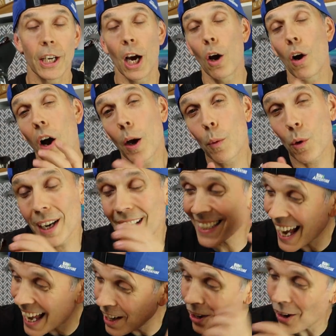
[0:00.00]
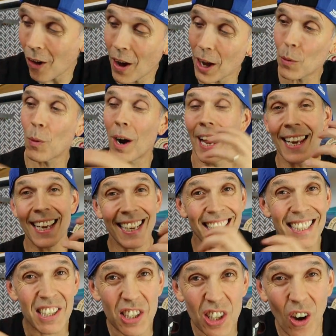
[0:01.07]
You know, I wanted that lightweight,
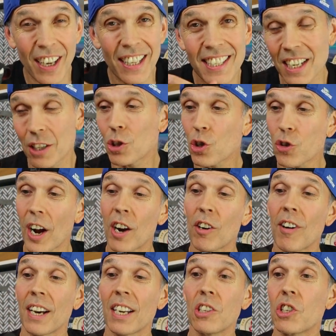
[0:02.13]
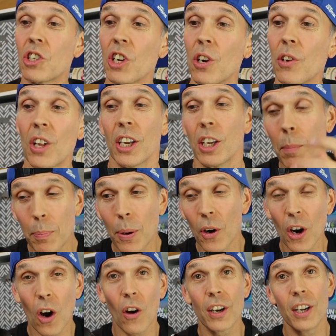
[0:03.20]
exciting trail running shoe that you
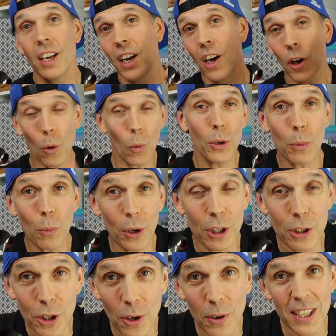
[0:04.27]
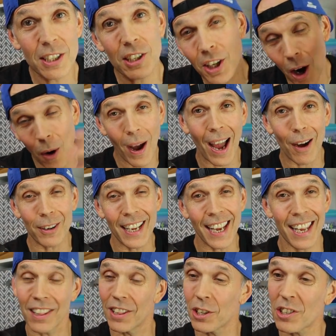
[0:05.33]
put on and all you want to do is go out and
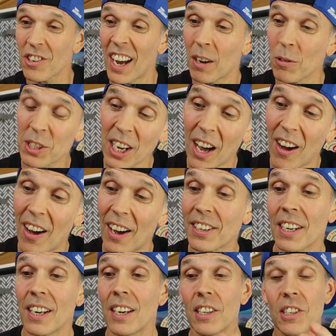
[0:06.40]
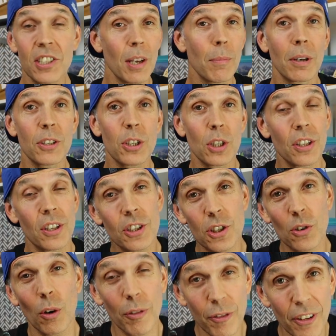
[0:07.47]
hit the trails hard. Similar to the
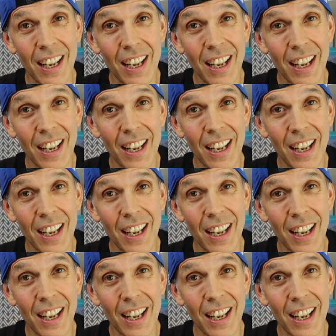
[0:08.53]
sort of